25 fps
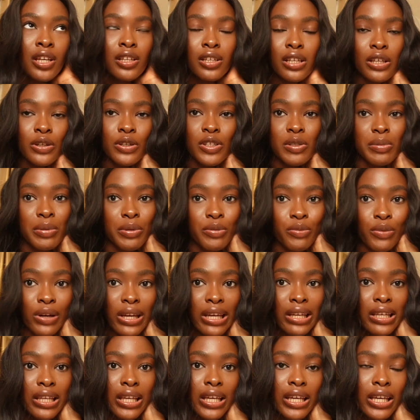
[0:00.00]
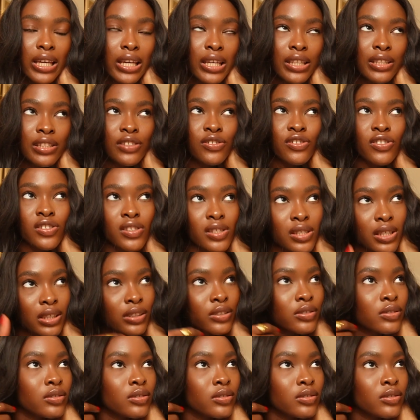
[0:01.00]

you know, it's been raining, it's just